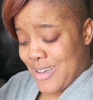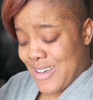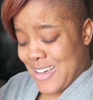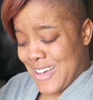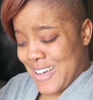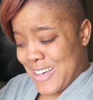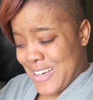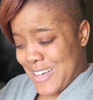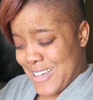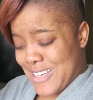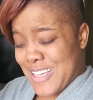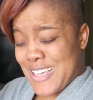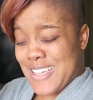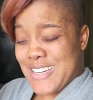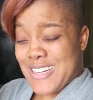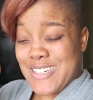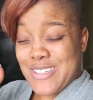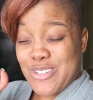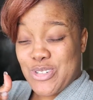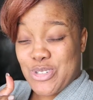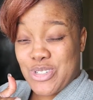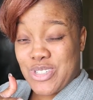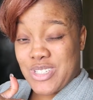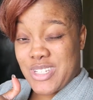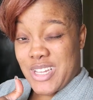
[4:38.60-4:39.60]
uh, can
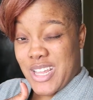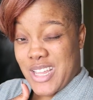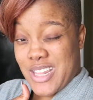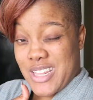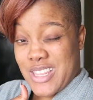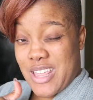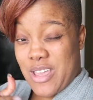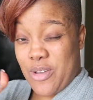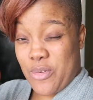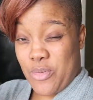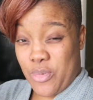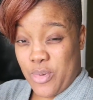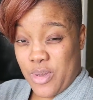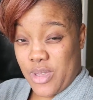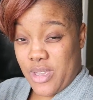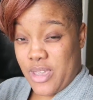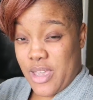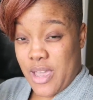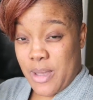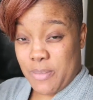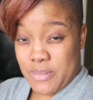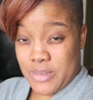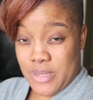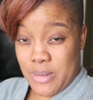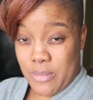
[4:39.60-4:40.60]
understand that we
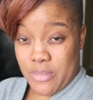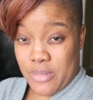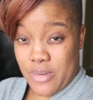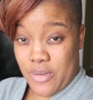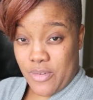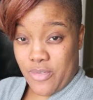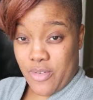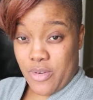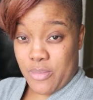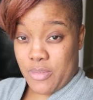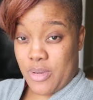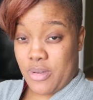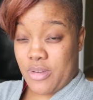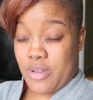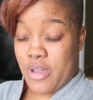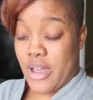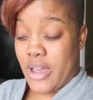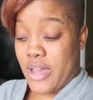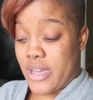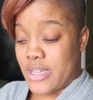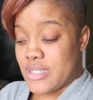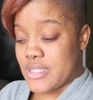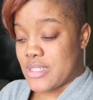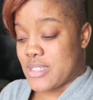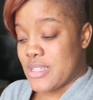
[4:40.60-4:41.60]
kept something from you
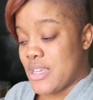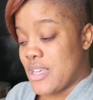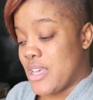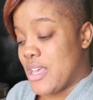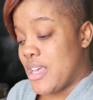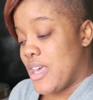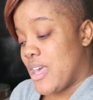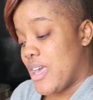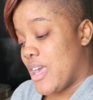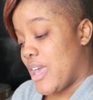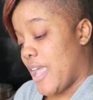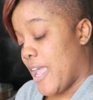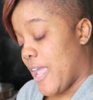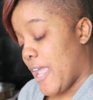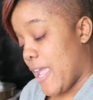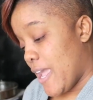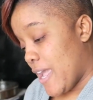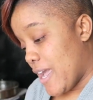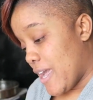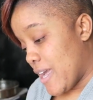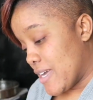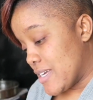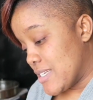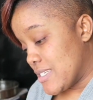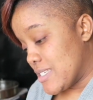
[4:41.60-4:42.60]
guys
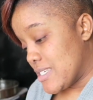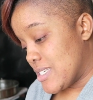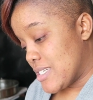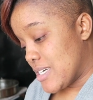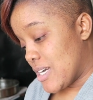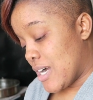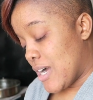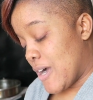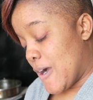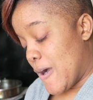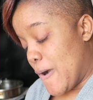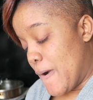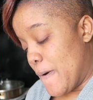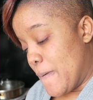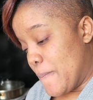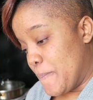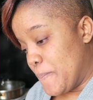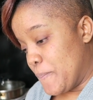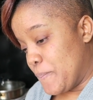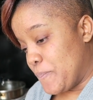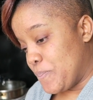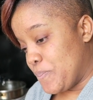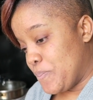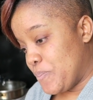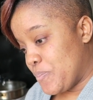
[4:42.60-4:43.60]
and
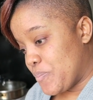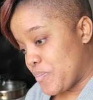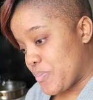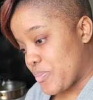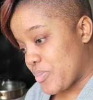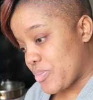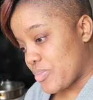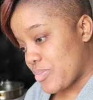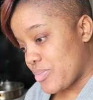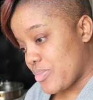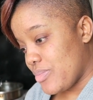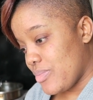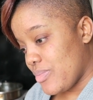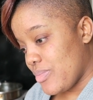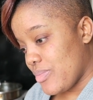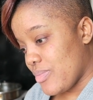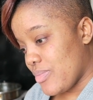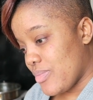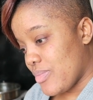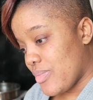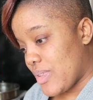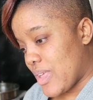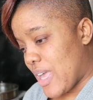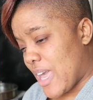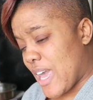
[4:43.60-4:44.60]
um,
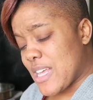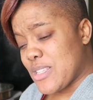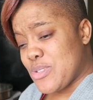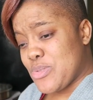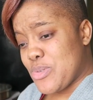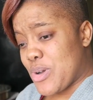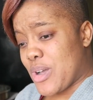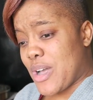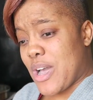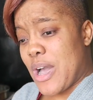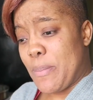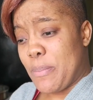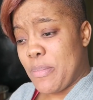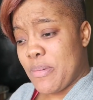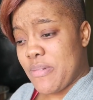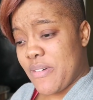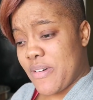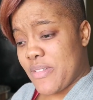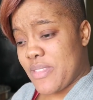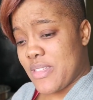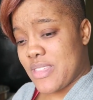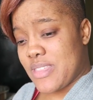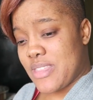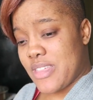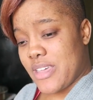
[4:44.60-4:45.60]
I got to do a couple of
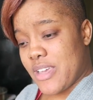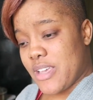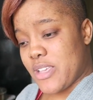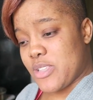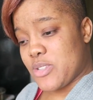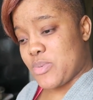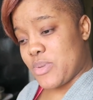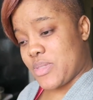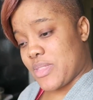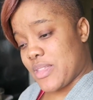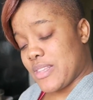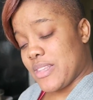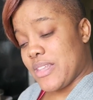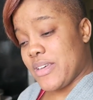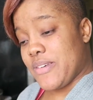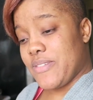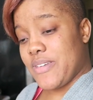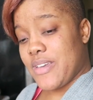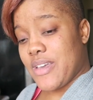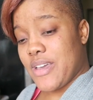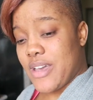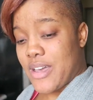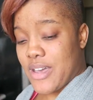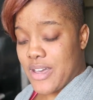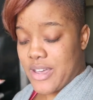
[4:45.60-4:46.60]
other things with
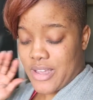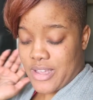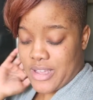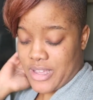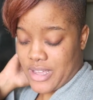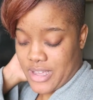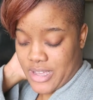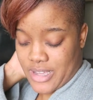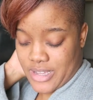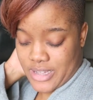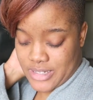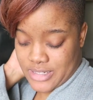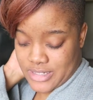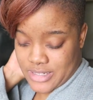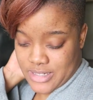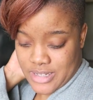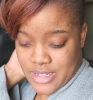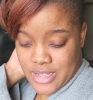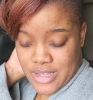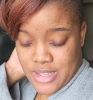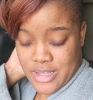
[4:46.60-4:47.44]
Olivia and